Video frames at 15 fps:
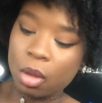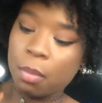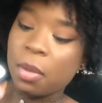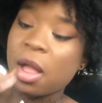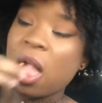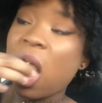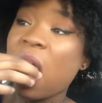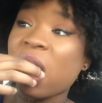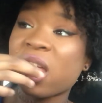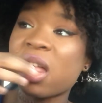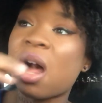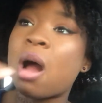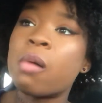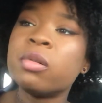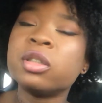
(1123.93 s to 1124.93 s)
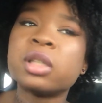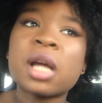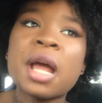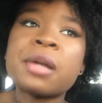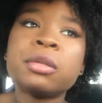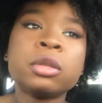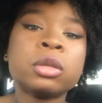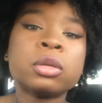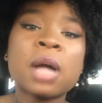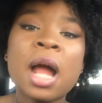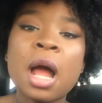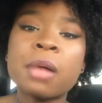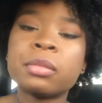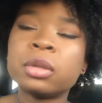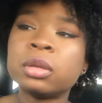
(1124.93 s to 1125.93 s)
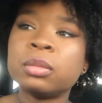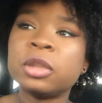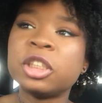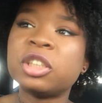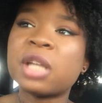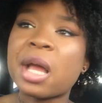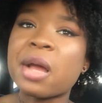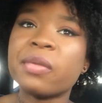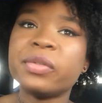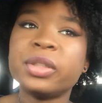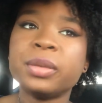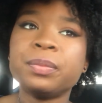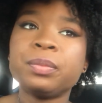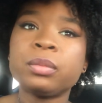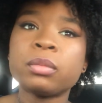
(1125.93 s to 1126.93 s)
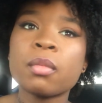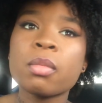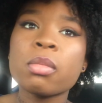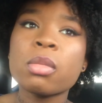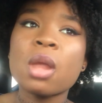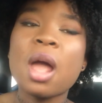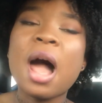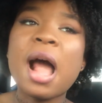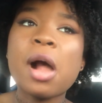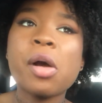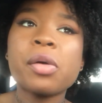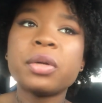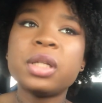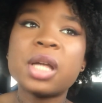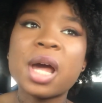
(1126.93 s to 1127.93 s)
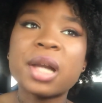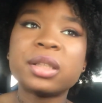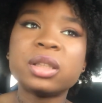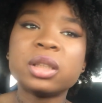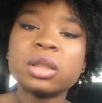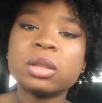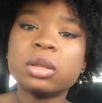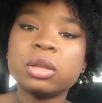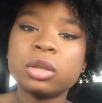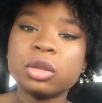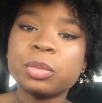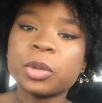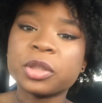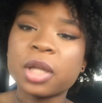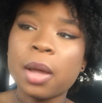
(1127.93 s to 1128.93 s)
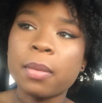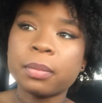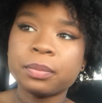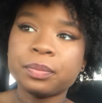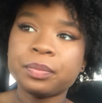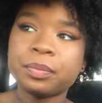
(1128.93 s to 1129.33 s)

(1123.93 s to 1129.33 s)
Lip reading: But I was like, I don't know how I'm going to be saved. I already had a 62%.